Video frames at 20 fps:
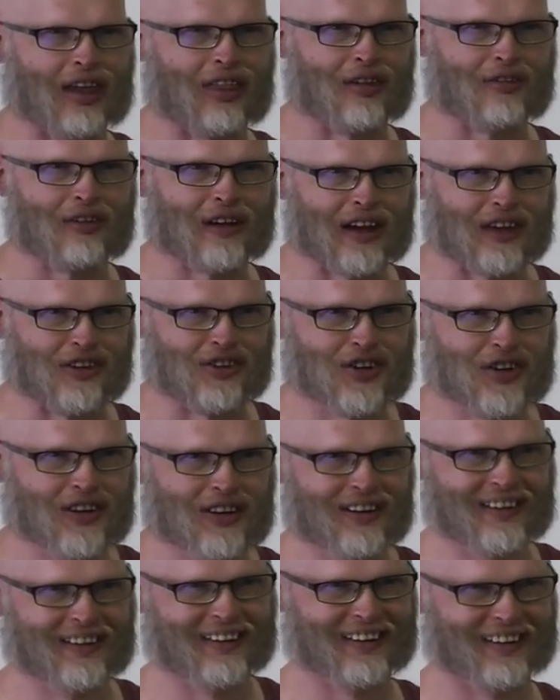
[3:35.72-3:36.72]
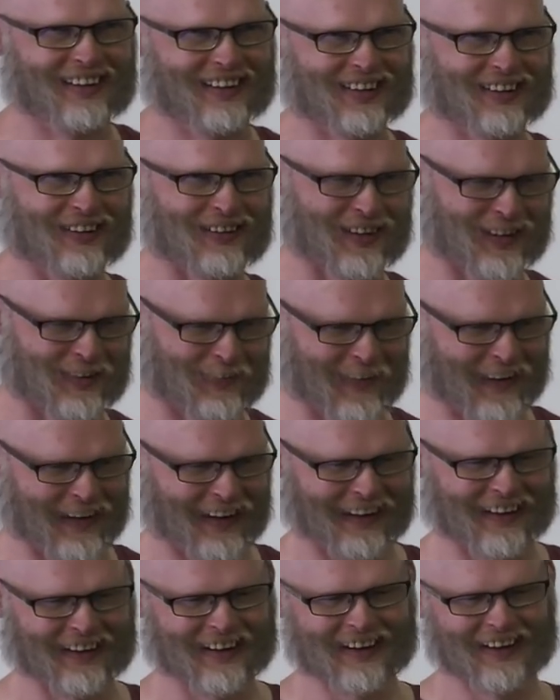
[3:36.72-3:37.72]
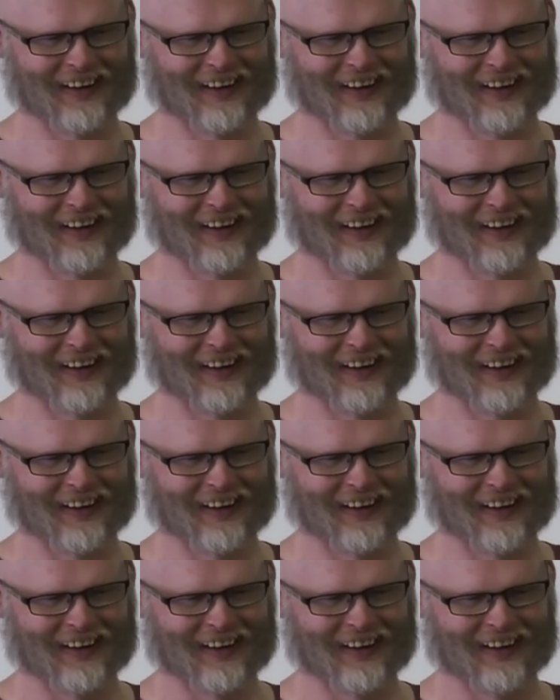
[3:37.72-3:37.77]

in the village, so to speak.